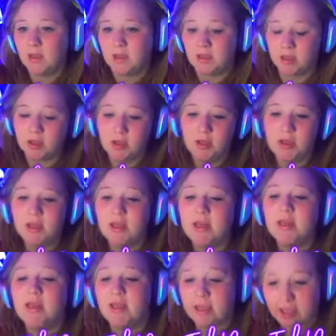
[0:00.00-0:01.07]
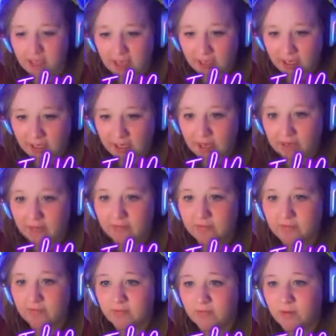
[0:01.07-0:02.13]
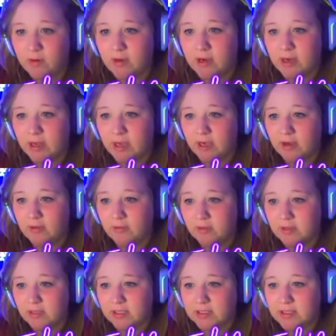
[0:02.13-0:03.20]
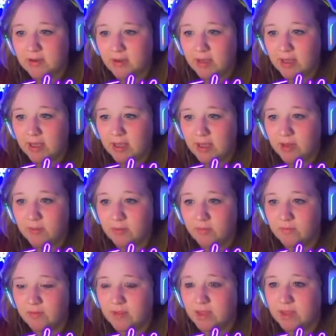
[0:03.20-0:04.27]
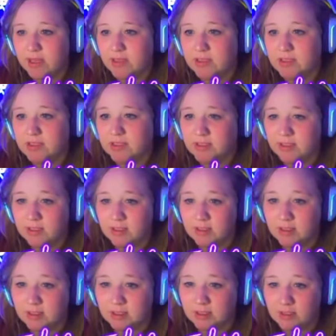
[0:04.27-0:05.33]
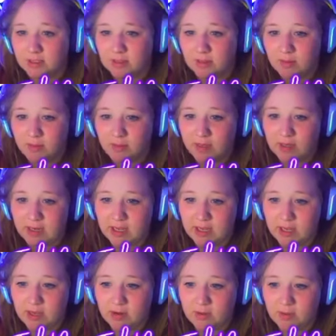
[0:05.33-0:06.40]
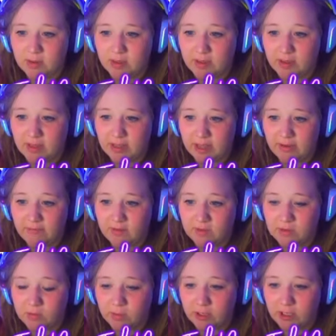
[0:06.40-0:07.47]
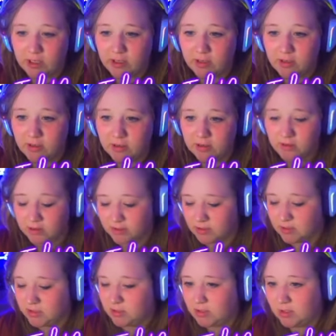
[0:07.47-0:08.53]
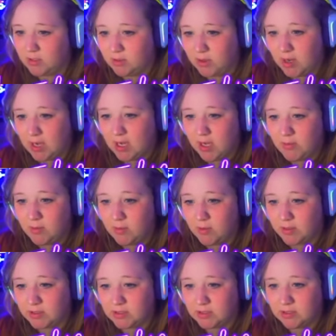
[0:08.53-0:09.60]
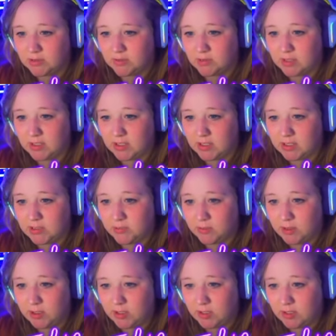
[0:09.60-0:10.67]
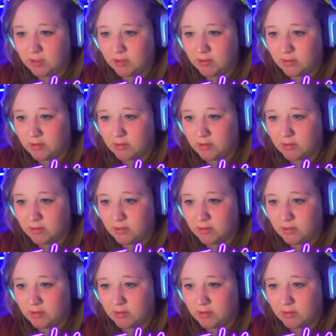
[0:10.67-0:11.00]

Good enough for now. Let's go ahead move that. But now that feels weird. So I'm going to take this one